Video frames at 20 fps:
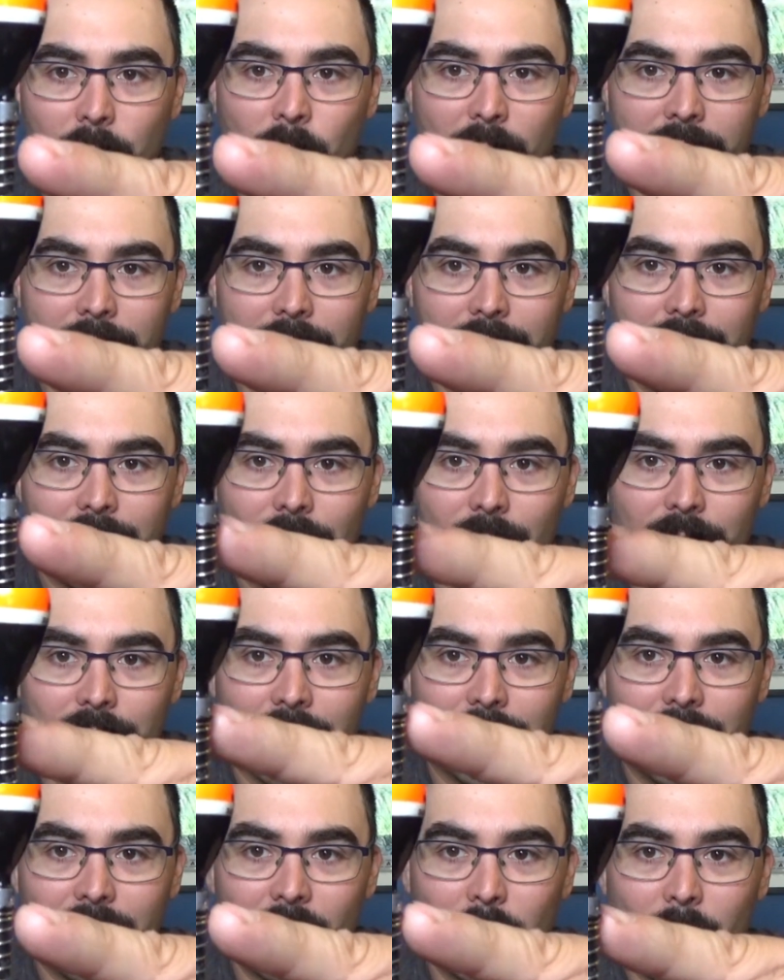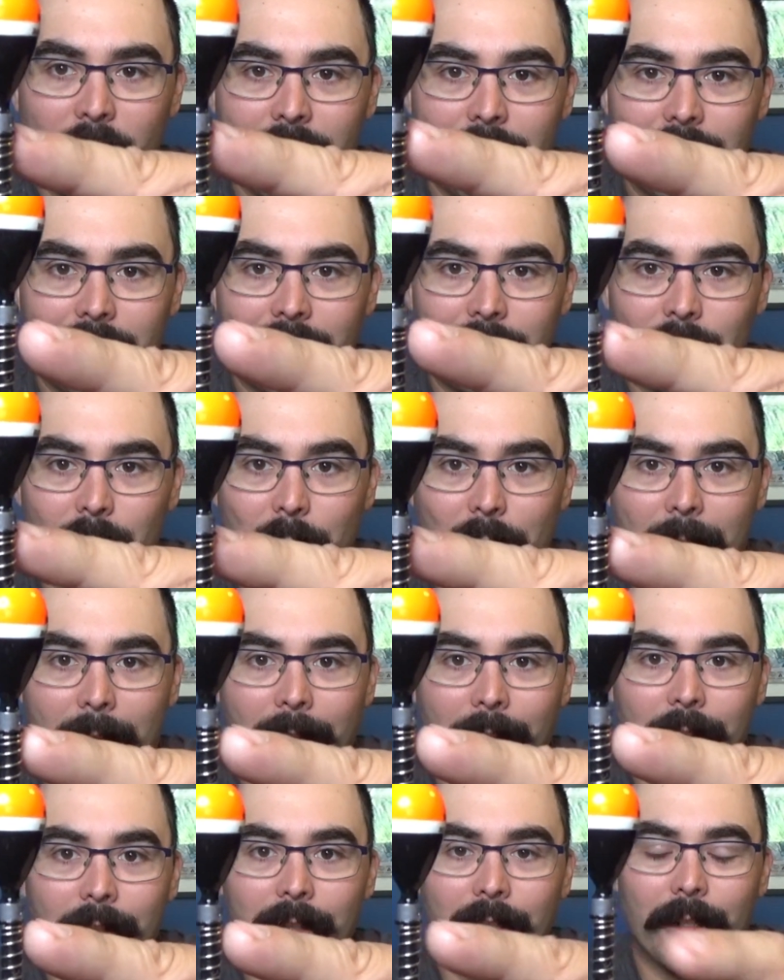weighted. So it's got this weight
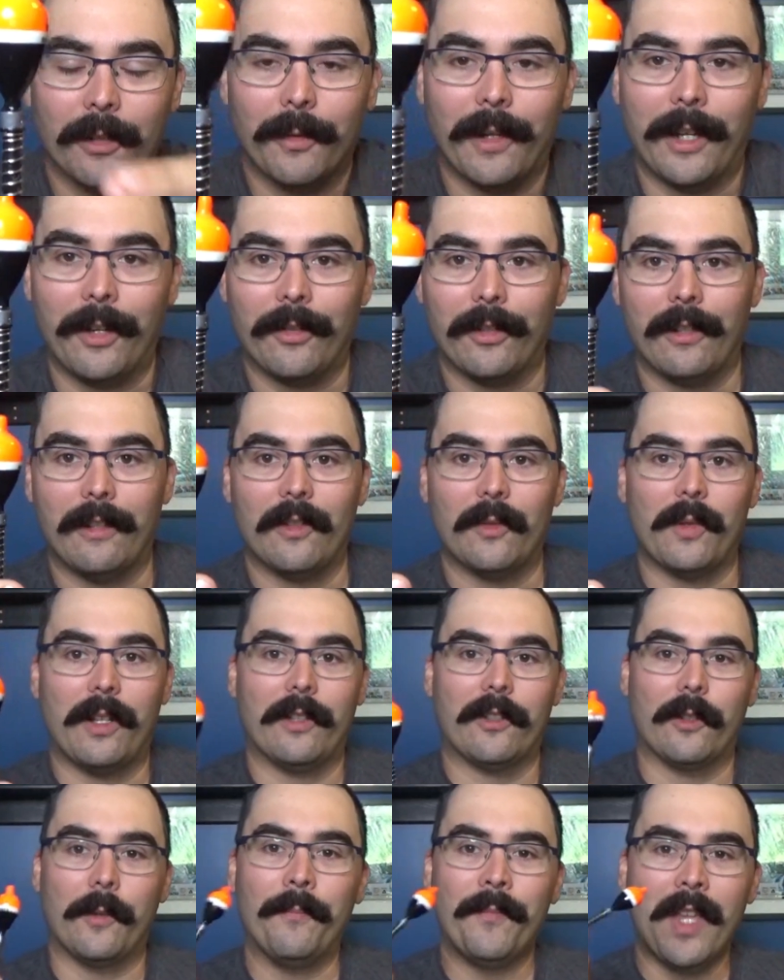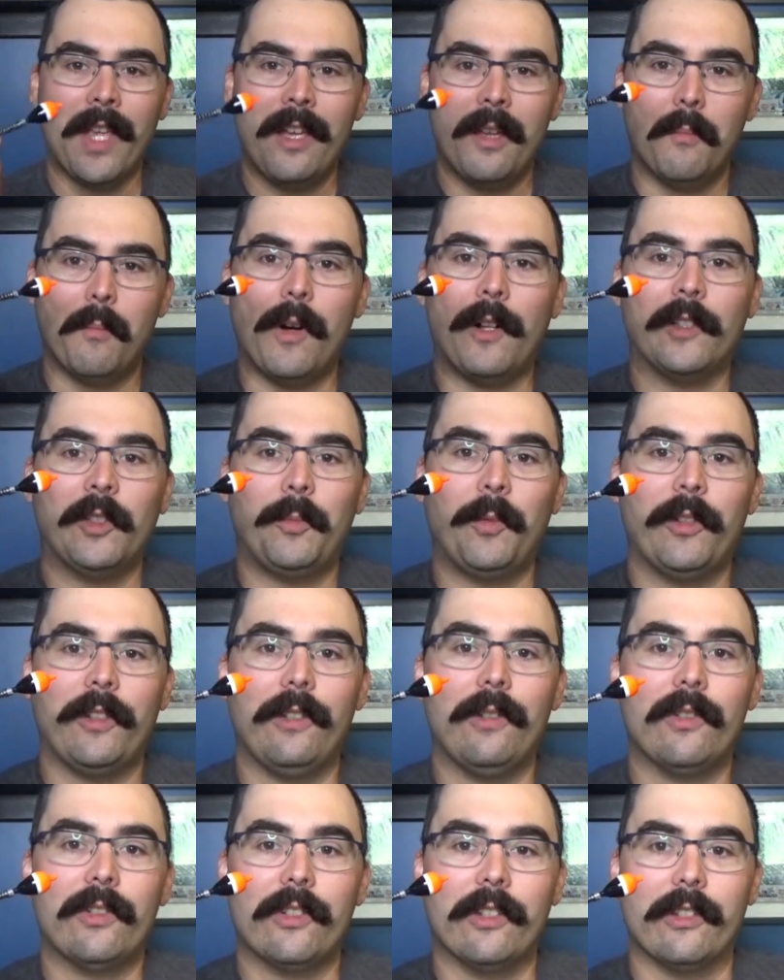band around it as well. So multiple
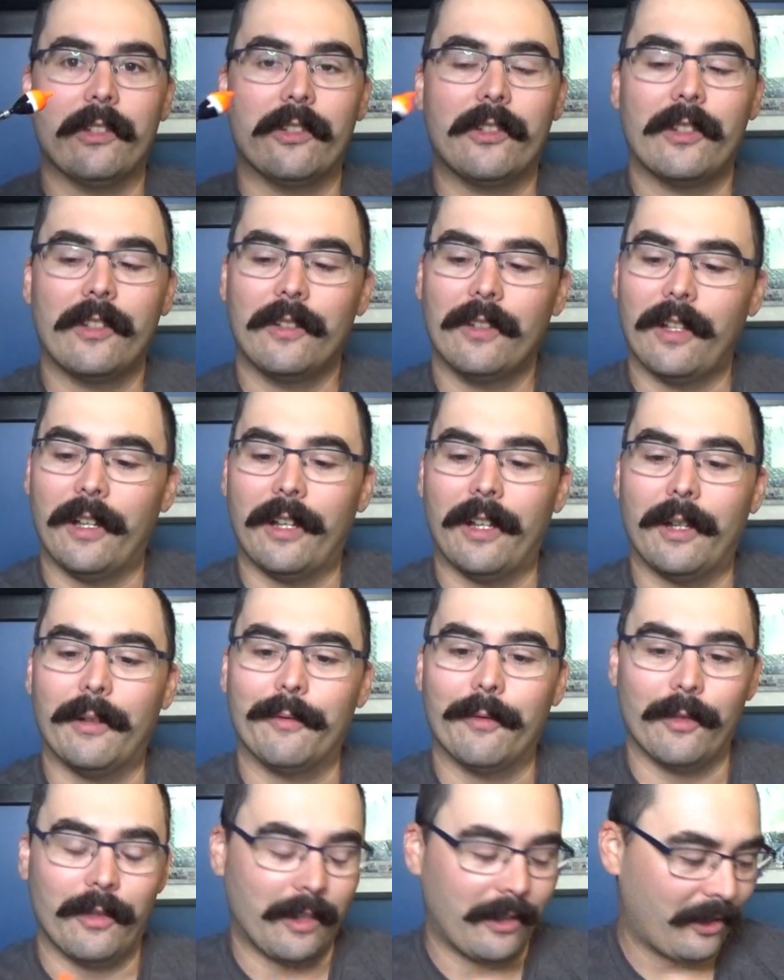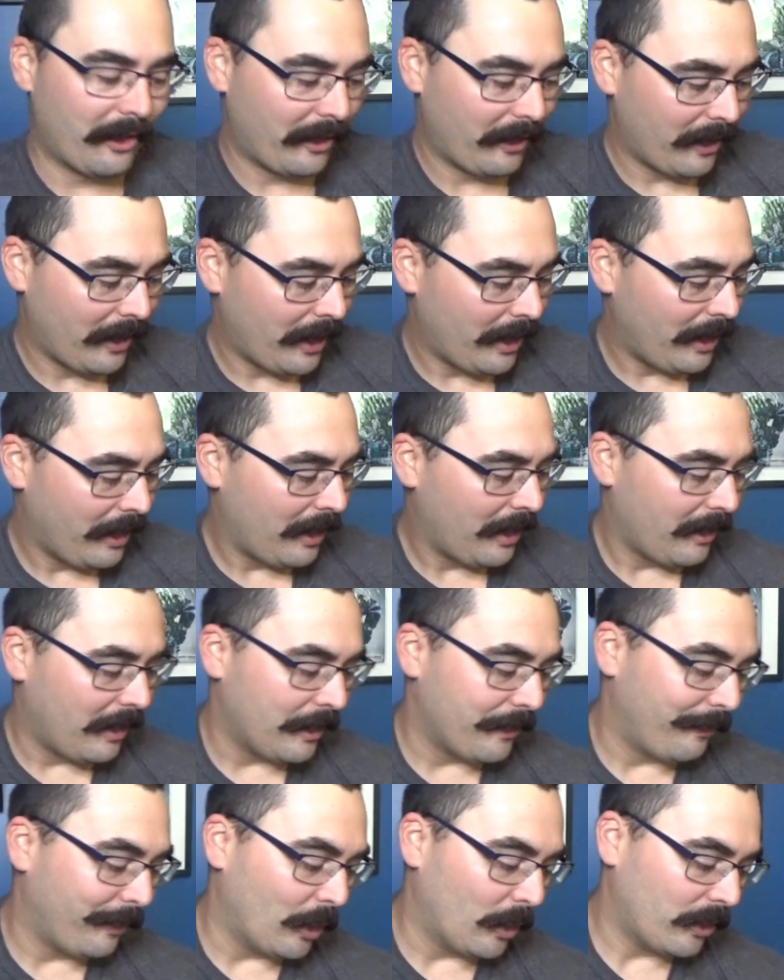uses for
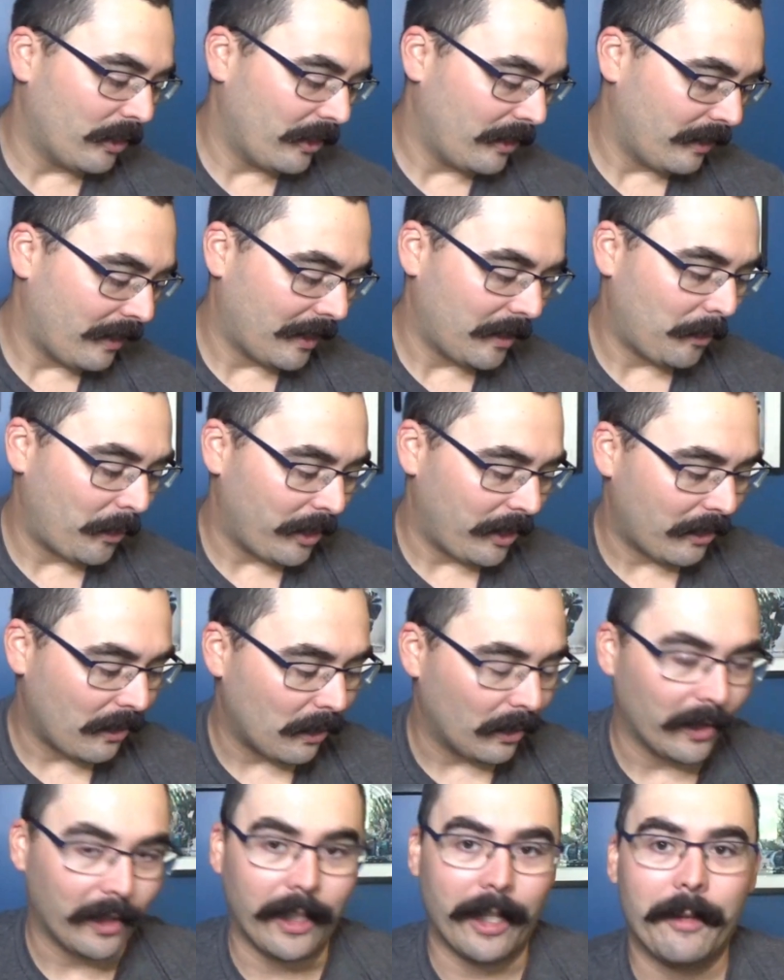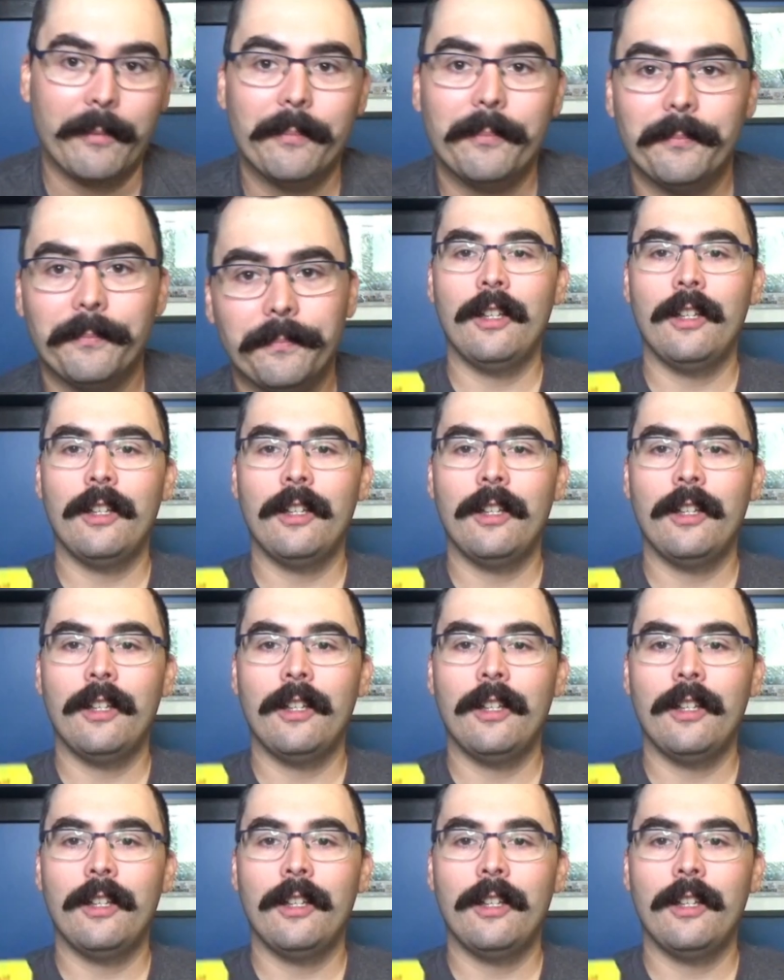these floats. That's pretty cool to get.